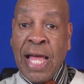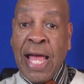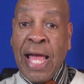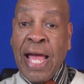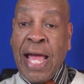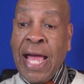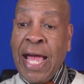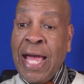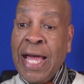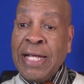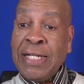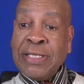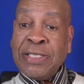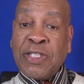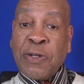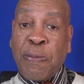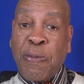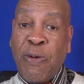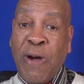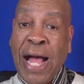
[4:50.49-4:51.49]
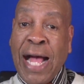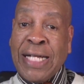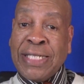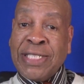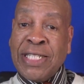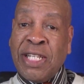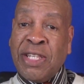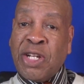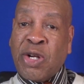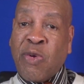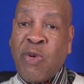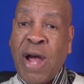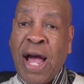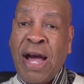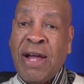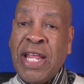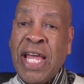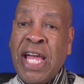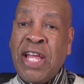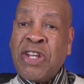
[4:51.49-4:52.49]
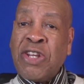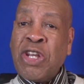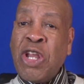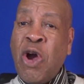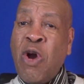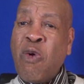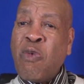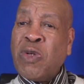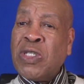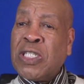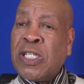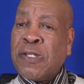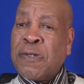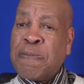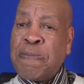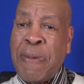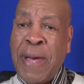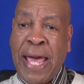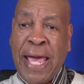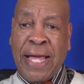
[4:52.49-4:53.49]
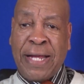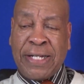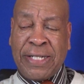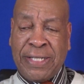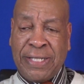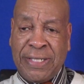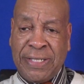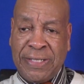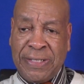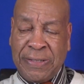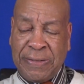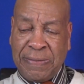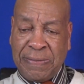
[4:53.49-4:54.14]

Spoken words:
And surprisingly, the crowd had no respect